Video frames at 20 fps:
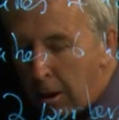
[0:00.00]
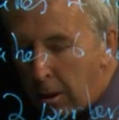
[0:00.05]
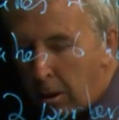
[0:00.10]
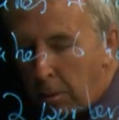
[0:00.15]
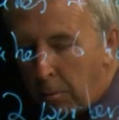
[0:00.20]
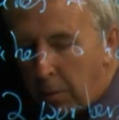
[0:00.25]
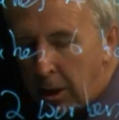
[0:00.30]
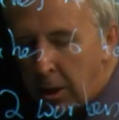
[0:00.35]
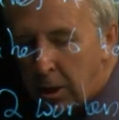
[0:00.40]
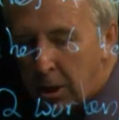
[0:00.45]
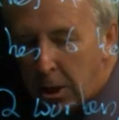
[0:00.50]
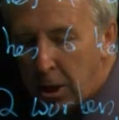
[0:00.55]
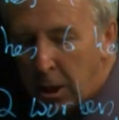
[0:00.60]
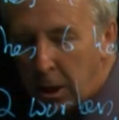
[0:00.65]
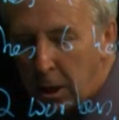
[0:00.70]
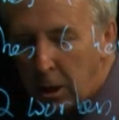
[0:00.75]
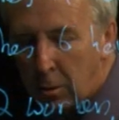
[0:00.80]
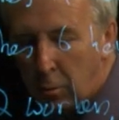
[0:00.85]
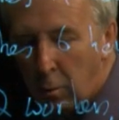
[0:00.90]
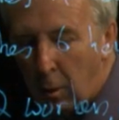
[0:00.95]
The beta
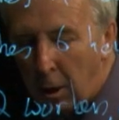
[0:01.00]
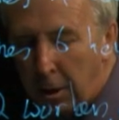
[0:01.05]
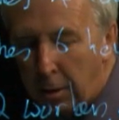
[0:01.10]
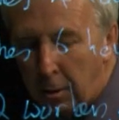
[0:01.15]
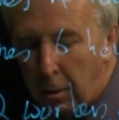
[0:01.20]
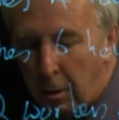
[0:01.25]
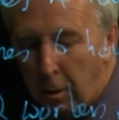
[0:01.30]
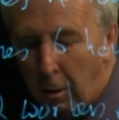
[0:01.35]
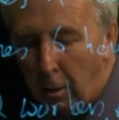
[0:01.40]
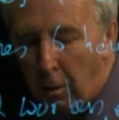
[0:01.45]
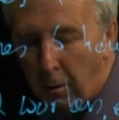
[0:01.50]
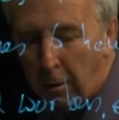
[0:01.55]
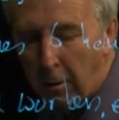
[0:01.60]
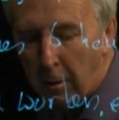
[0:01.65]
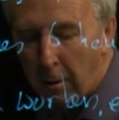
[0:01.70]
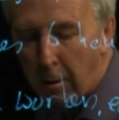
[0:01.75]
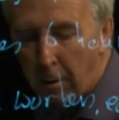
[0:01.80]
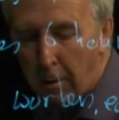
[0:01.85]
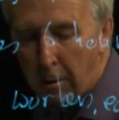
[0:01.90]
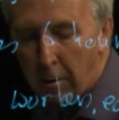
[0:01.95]
needs one
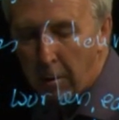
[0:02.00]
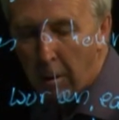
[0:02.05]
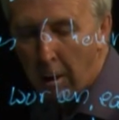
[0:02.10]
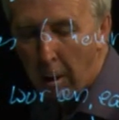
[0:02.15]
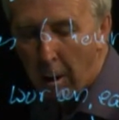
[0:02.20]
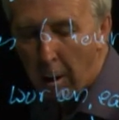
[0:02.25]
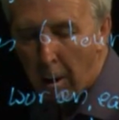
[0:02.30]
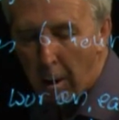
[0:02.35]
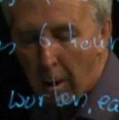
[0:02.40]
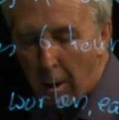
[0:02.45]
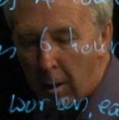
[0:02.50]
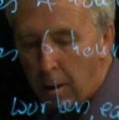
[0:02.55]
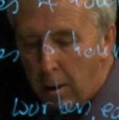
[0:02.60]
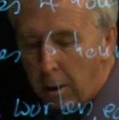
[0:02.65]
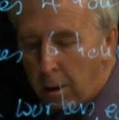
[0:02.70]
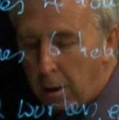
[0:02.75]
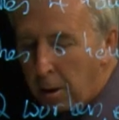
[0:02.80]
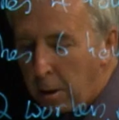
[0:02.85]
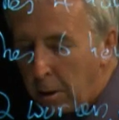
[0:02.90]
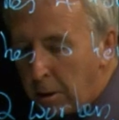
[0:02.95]
clock,
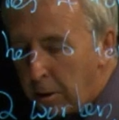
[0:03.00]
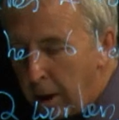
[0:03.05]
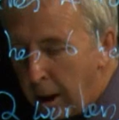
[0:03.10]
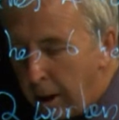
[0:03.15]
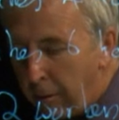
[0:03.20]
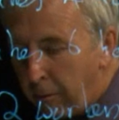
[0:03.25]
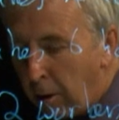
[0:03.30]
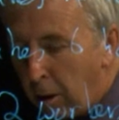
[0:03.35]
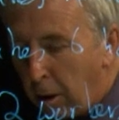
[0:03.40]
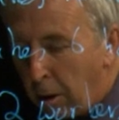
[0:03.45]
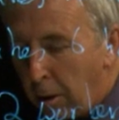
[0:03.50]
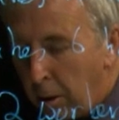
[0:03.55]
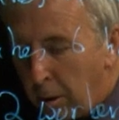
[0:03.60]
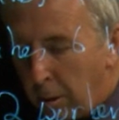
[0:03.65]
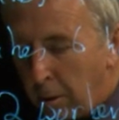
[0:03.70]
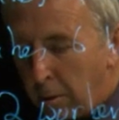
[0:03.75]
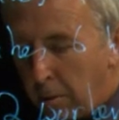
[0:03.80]
and there are